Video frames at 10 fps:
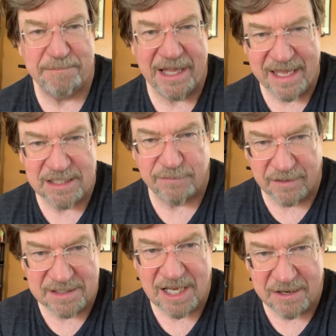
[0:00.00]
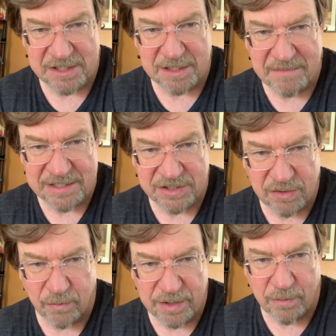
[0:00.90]
plan is for the entire
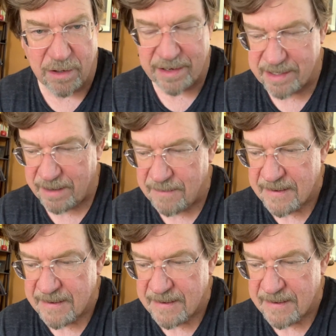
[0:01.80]
semester, where you are right now.